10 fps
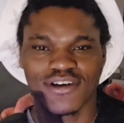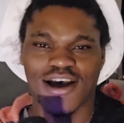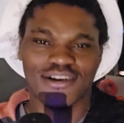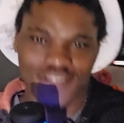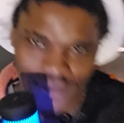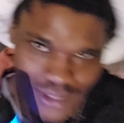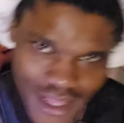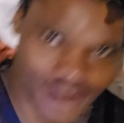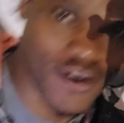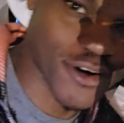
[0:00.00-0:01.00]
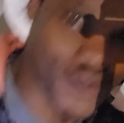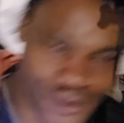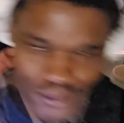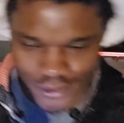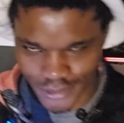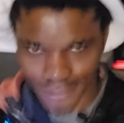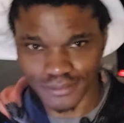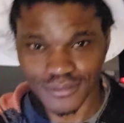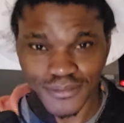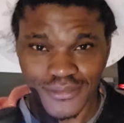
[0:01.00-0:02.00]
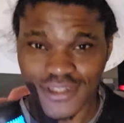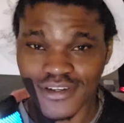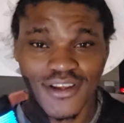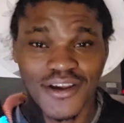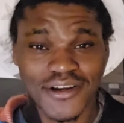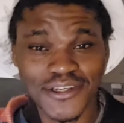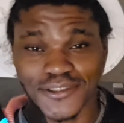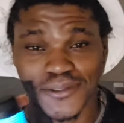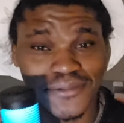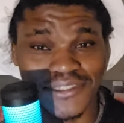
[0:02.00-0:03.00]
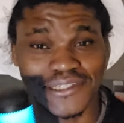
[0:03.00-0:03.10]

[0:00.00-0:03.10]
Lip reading: got into it like hardcore. Because dude was